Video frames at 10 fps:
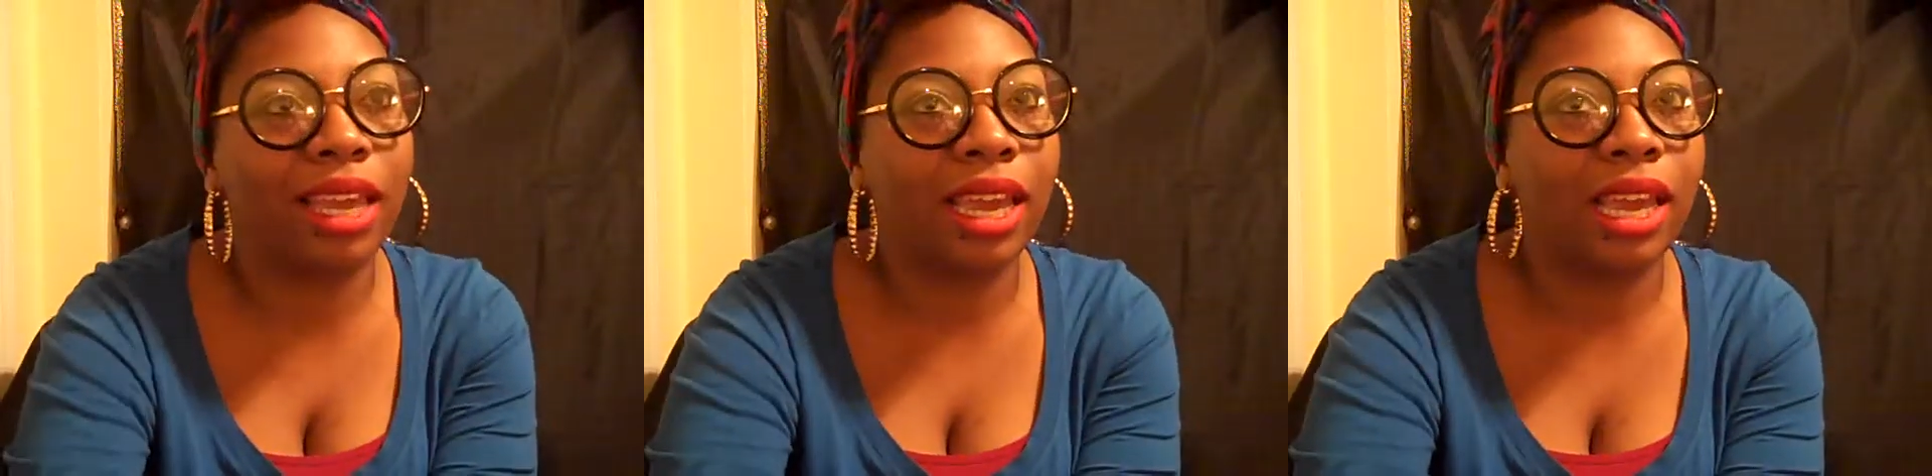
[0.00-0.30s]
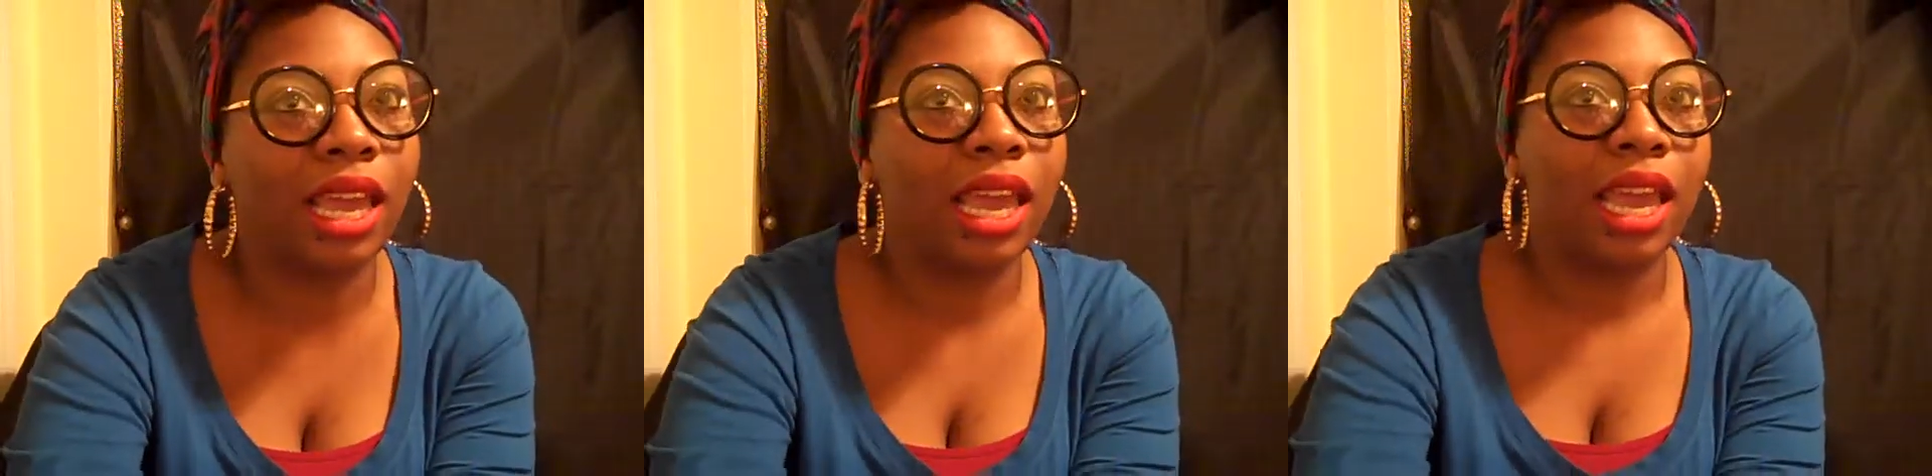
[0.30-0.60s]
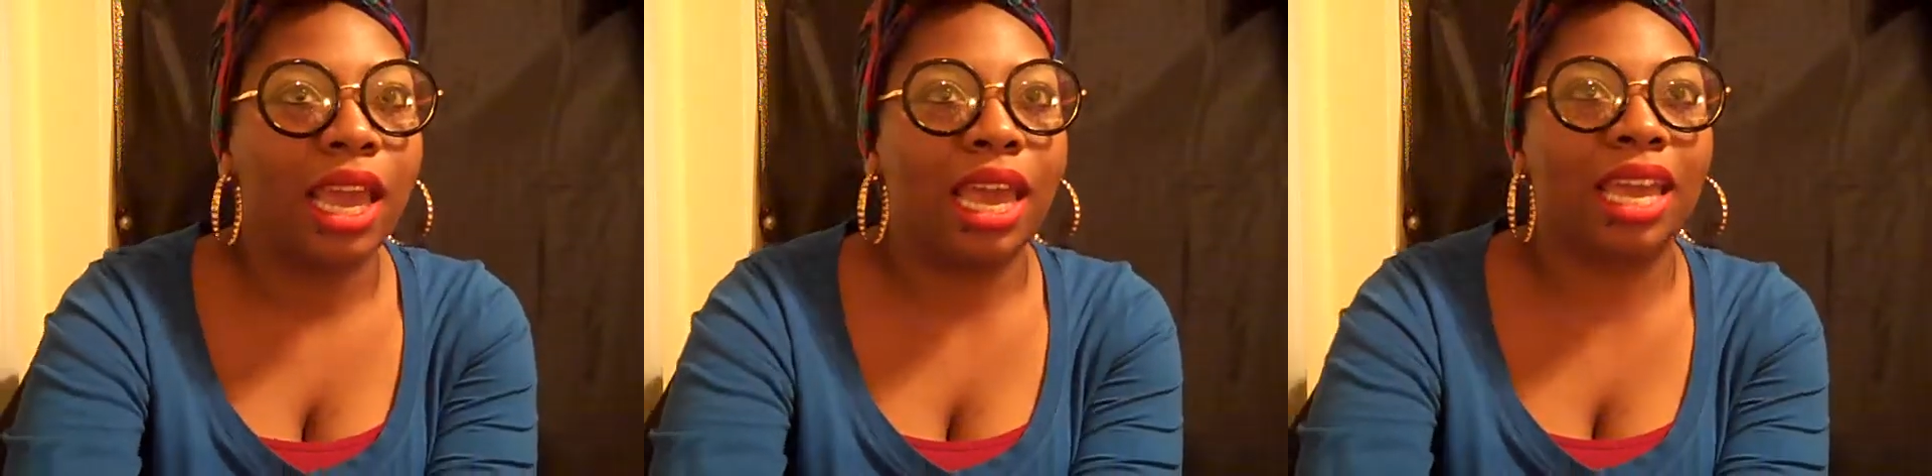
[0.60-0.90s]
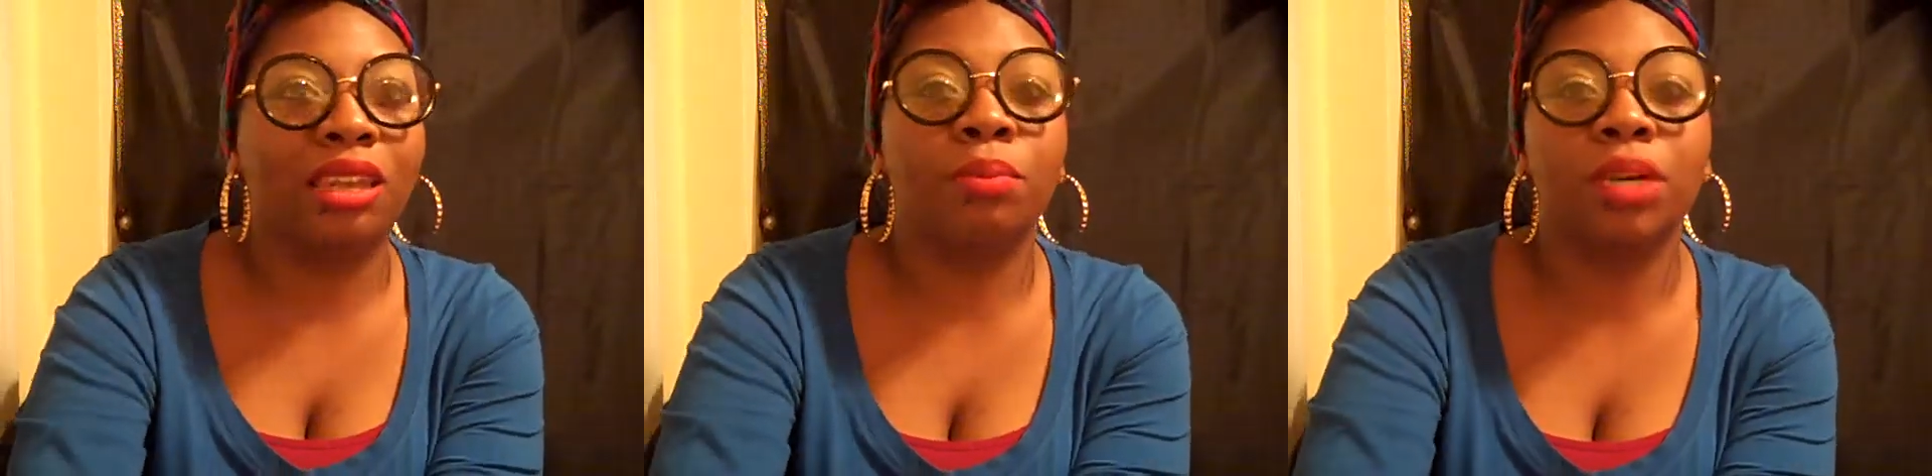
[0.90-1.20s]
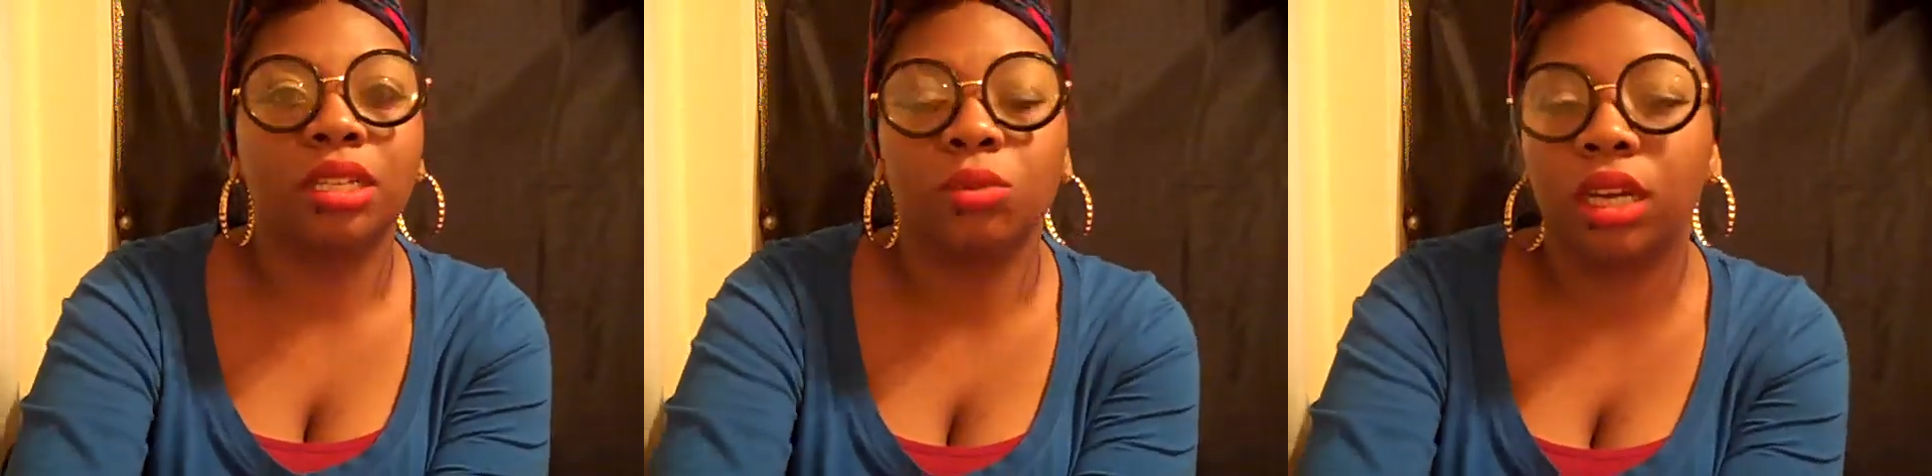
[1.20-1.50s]
late and the
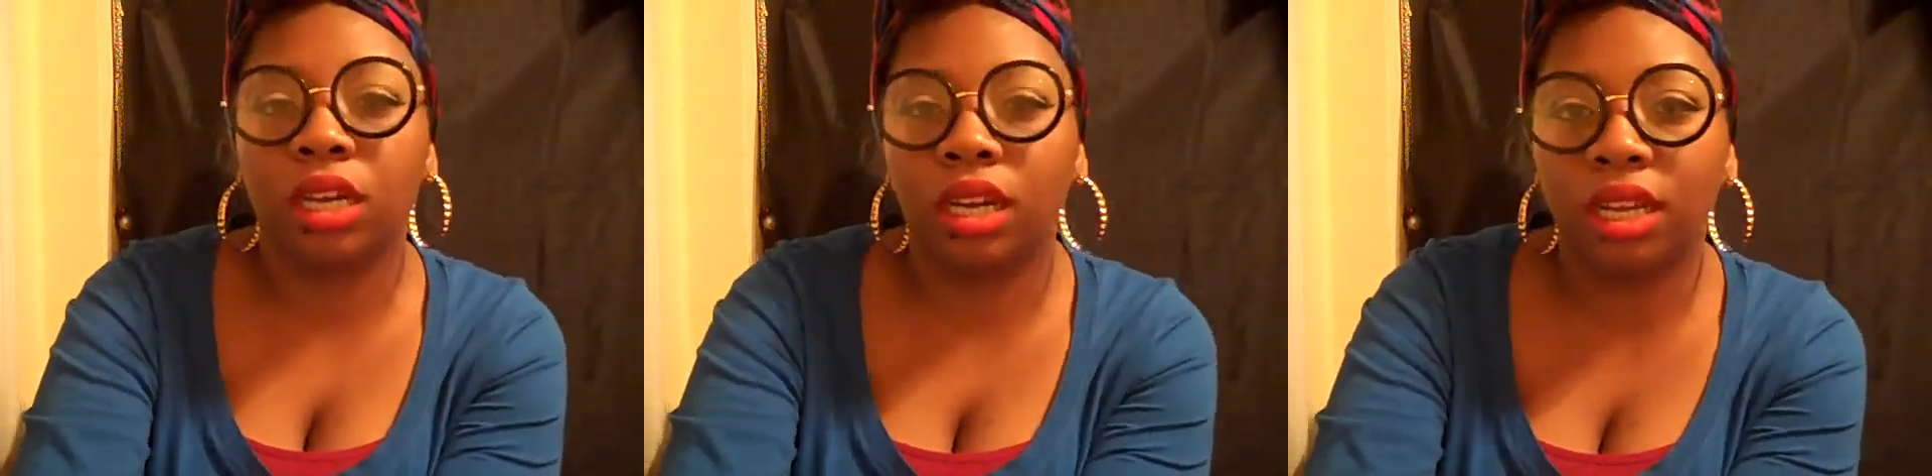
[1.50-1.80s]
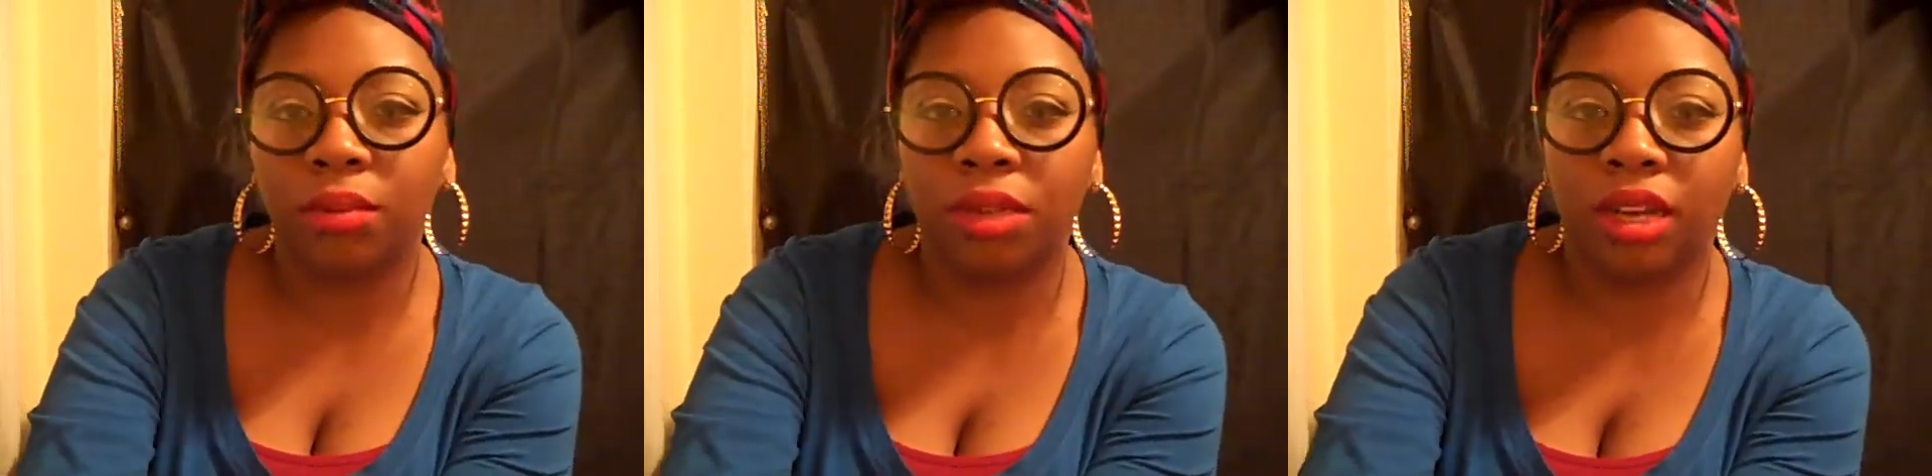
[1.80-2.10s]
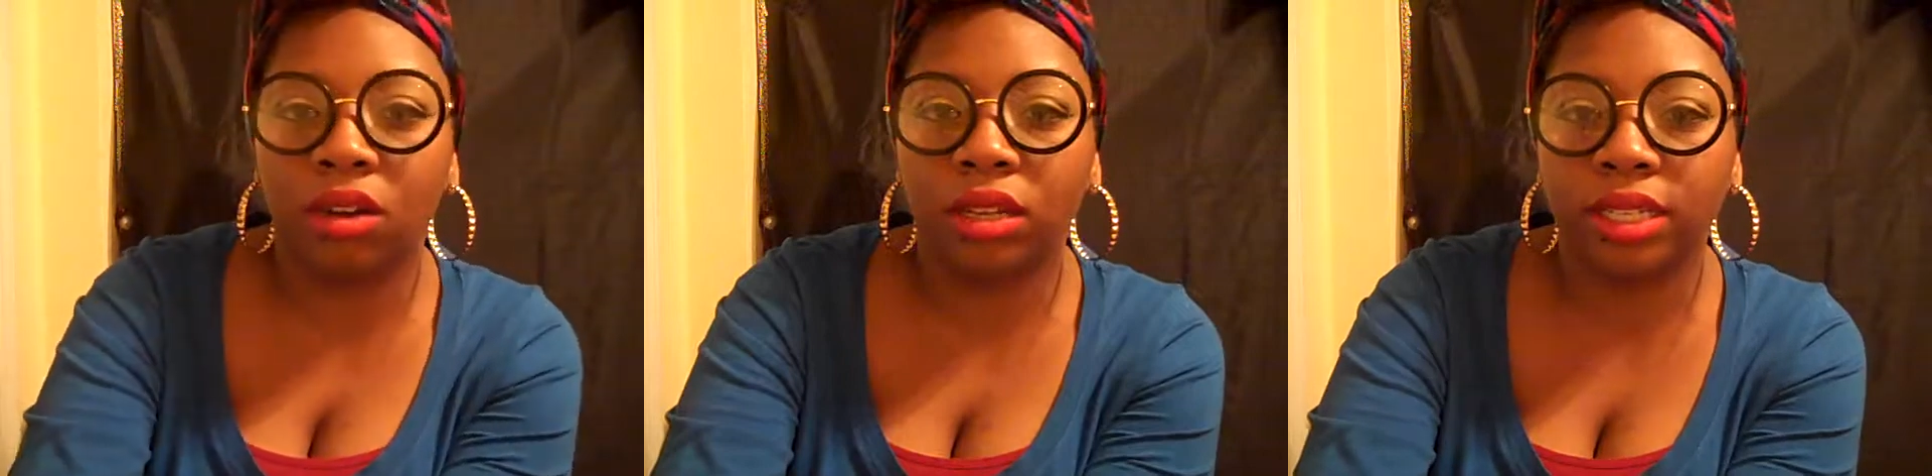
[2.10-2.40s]
bus wasn't gonna get me there